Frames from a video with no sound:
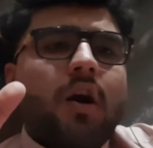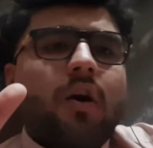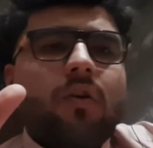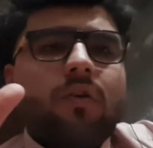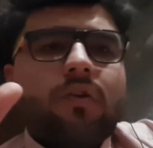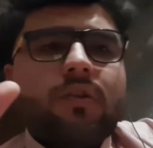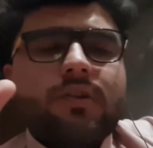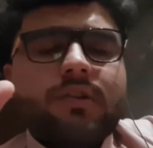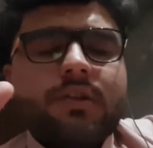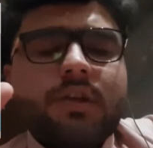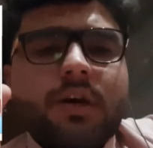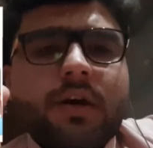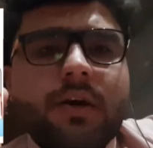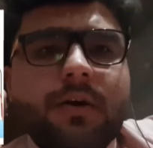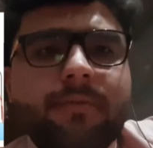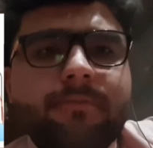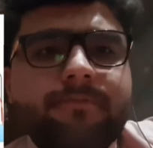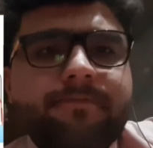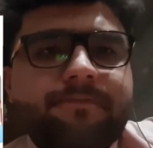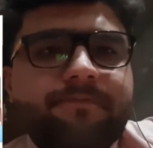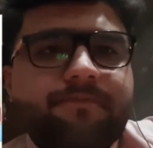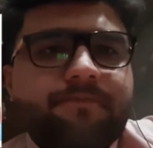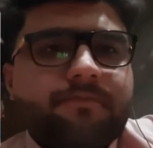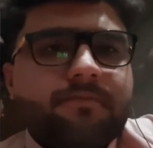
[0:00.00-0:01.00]
or the
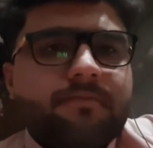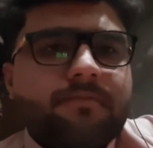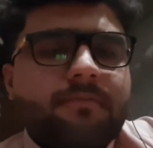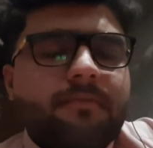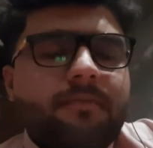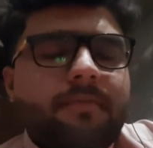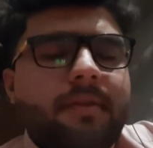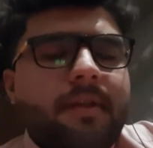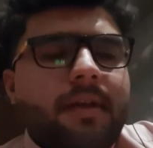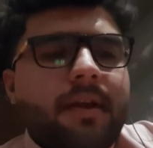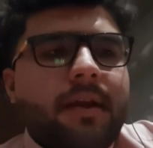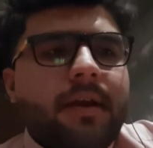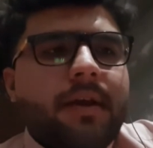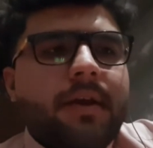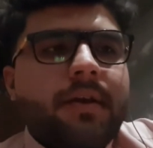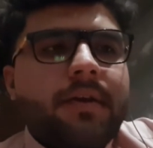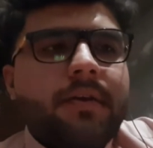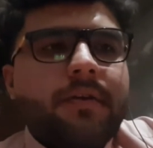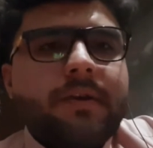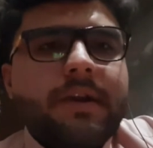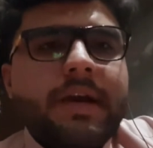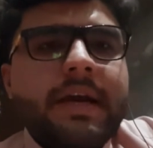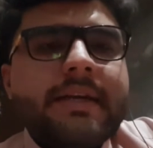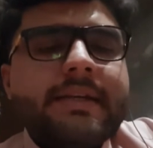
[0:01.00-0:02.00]

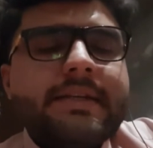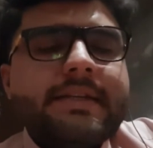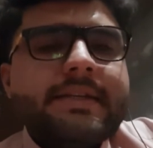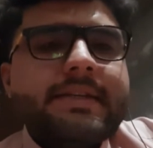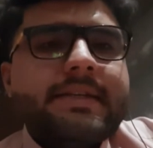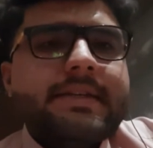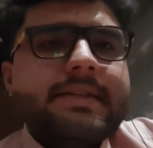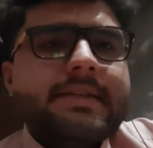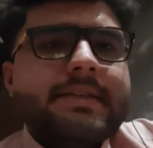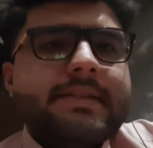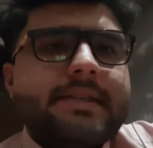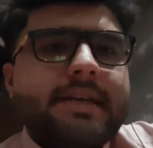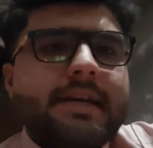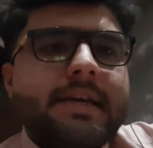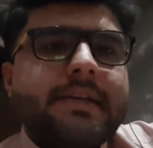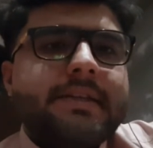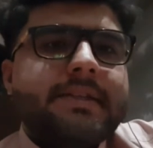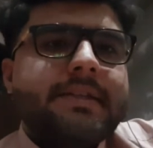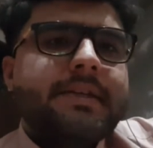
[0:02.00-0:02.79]
United States,